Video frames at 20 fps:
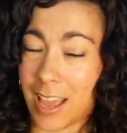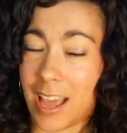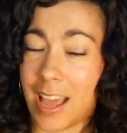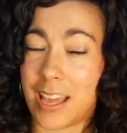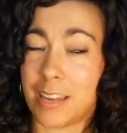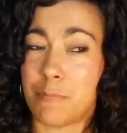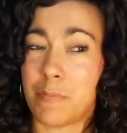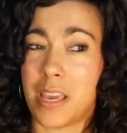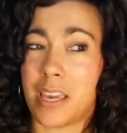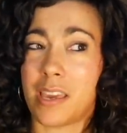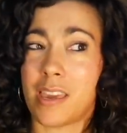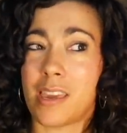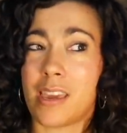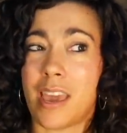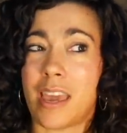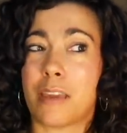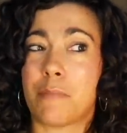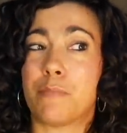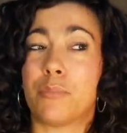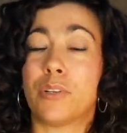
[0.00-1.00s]
and making
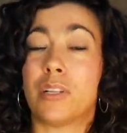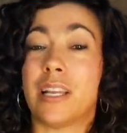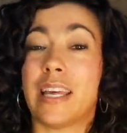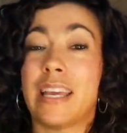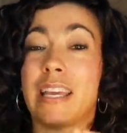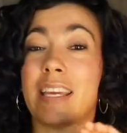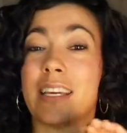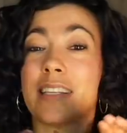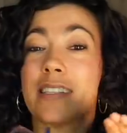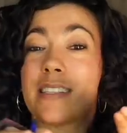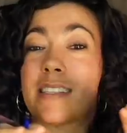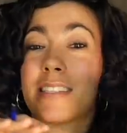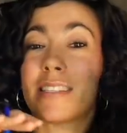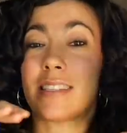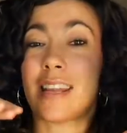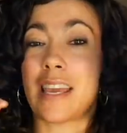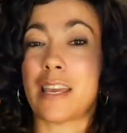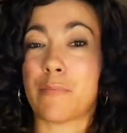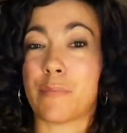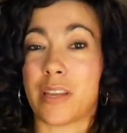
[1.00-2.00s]
a blanket
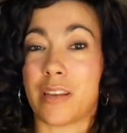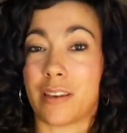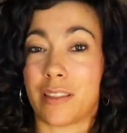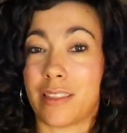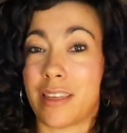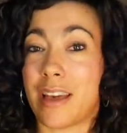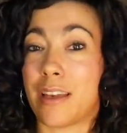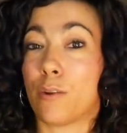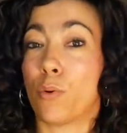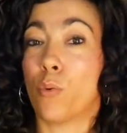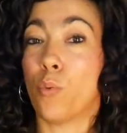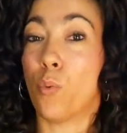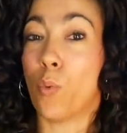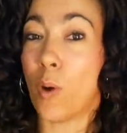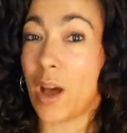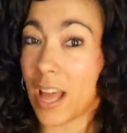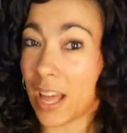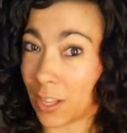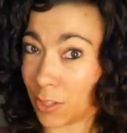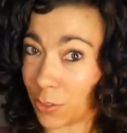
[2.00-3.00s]
statement that
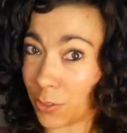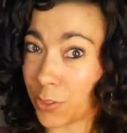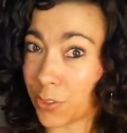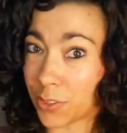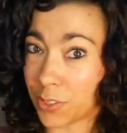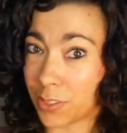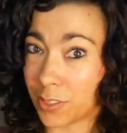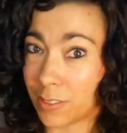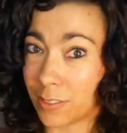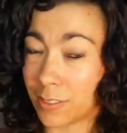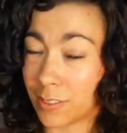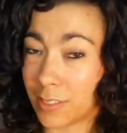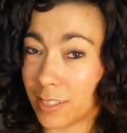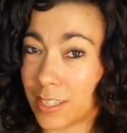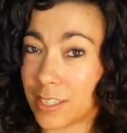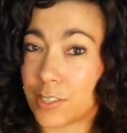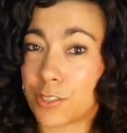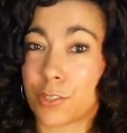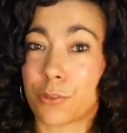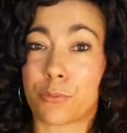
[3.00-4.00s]
wealth
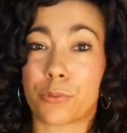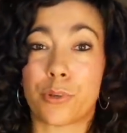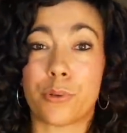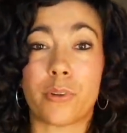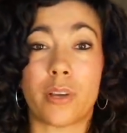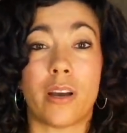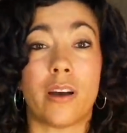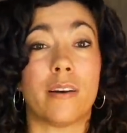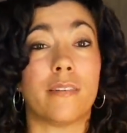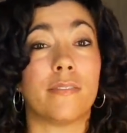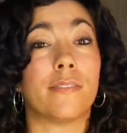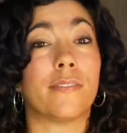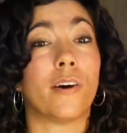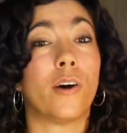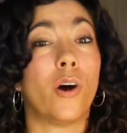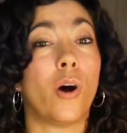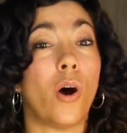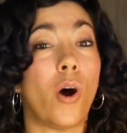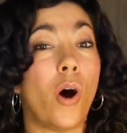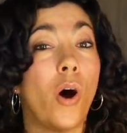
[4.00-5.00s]
is the root of
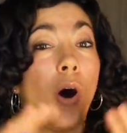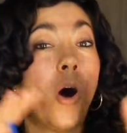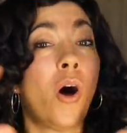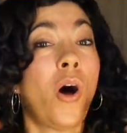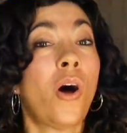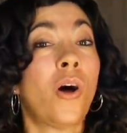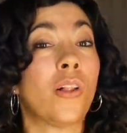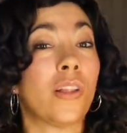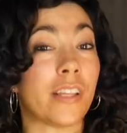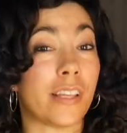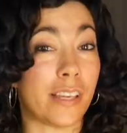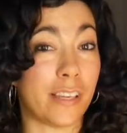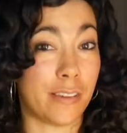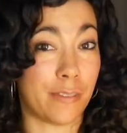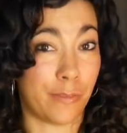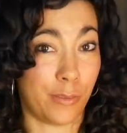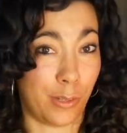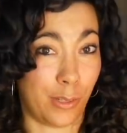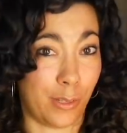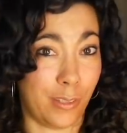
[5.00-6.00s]
all
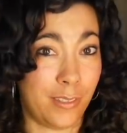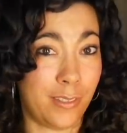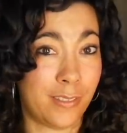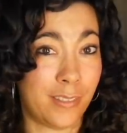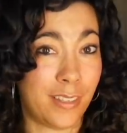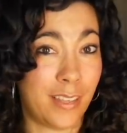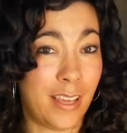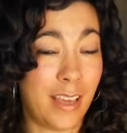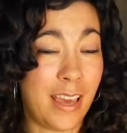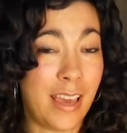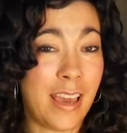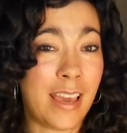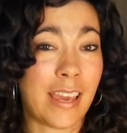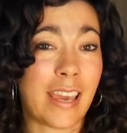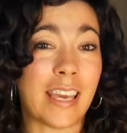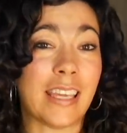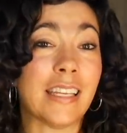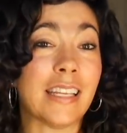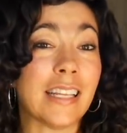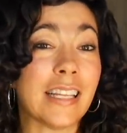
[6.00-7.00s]
evil
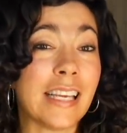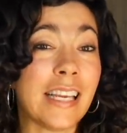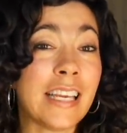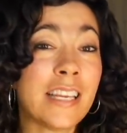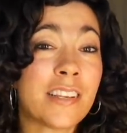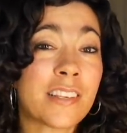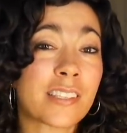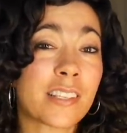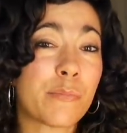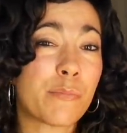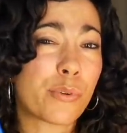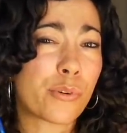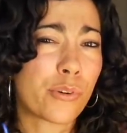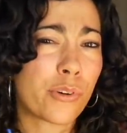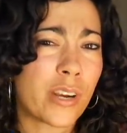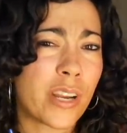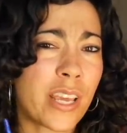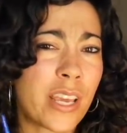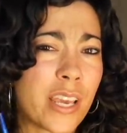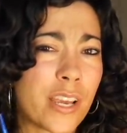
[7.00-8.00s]
can lead to some
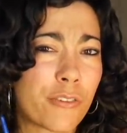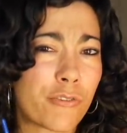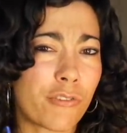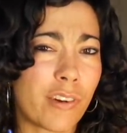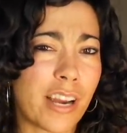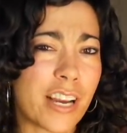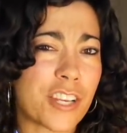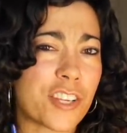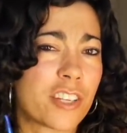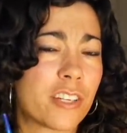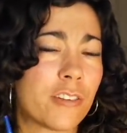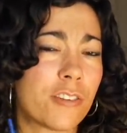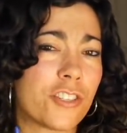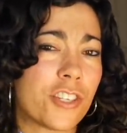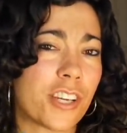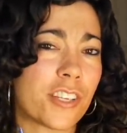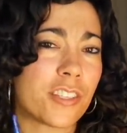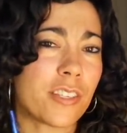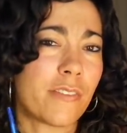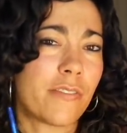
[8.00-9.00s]
pretty irrational
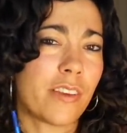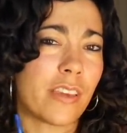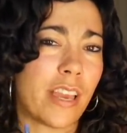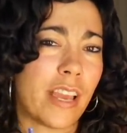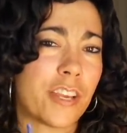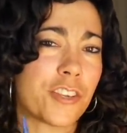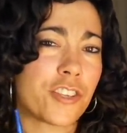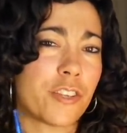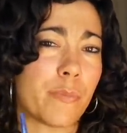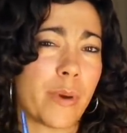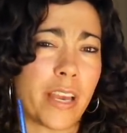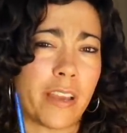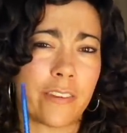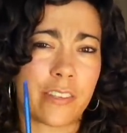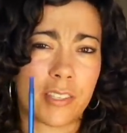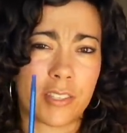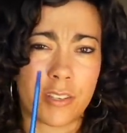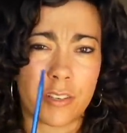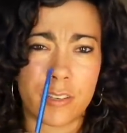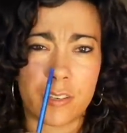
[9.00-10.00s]
justification by a
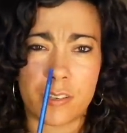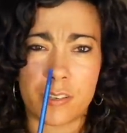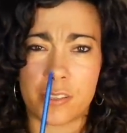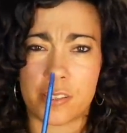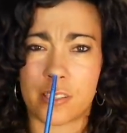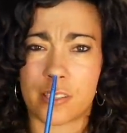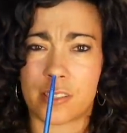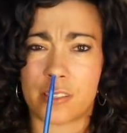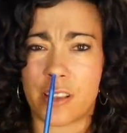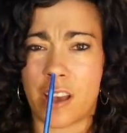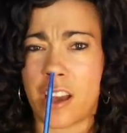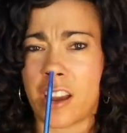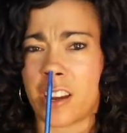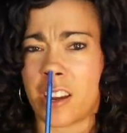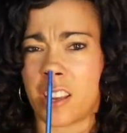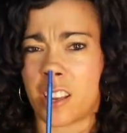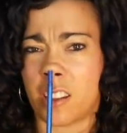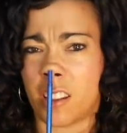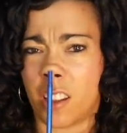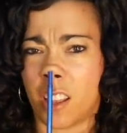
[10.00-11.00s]
certain
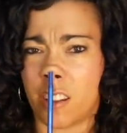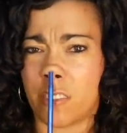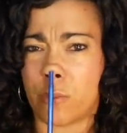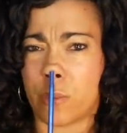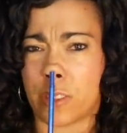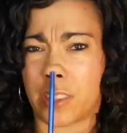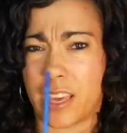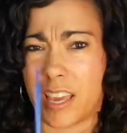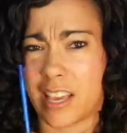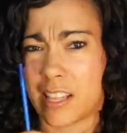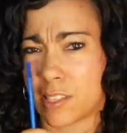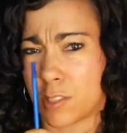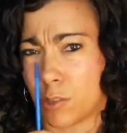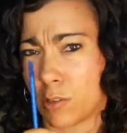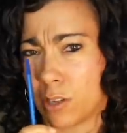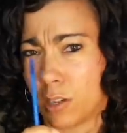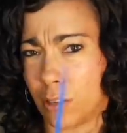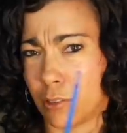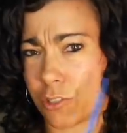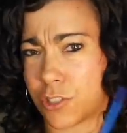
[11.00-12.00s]
society in love with
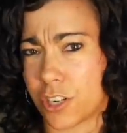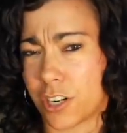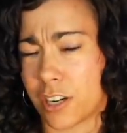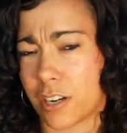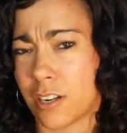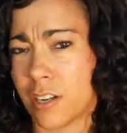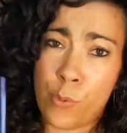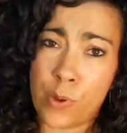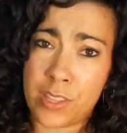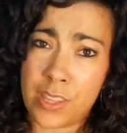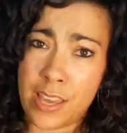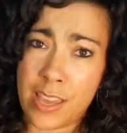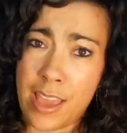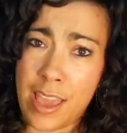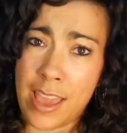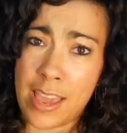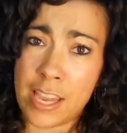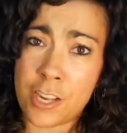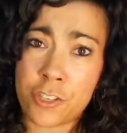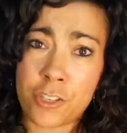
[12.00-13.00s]
cancel culture, with a
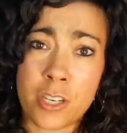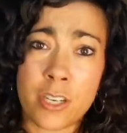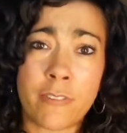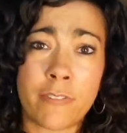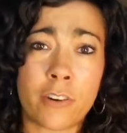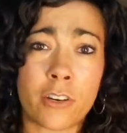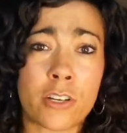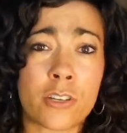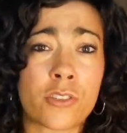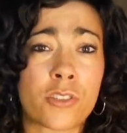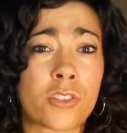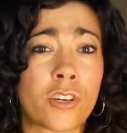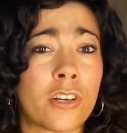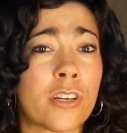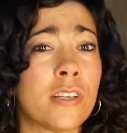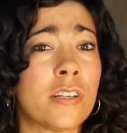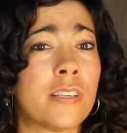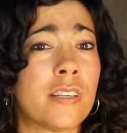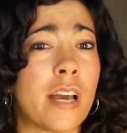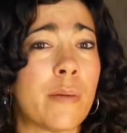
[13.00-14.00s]
hatred for a
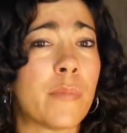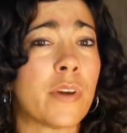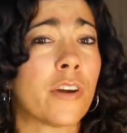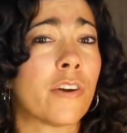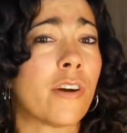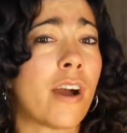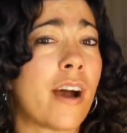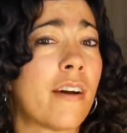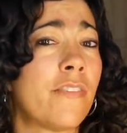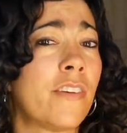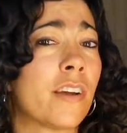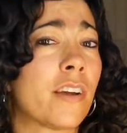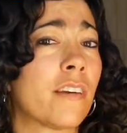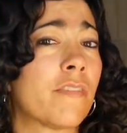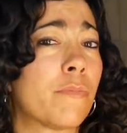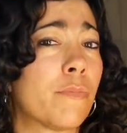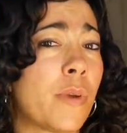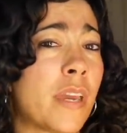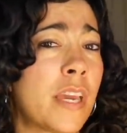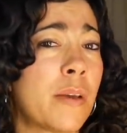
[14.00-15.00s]
certain demographic
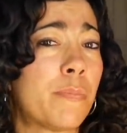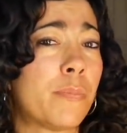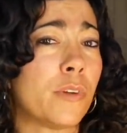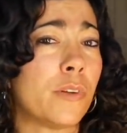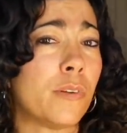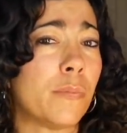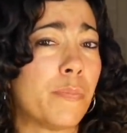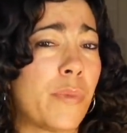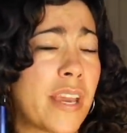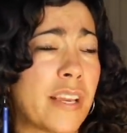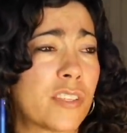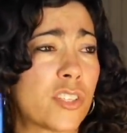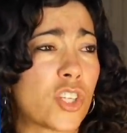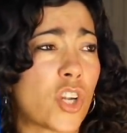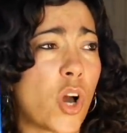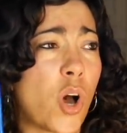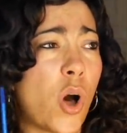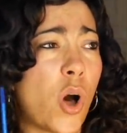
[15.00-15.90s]
of people based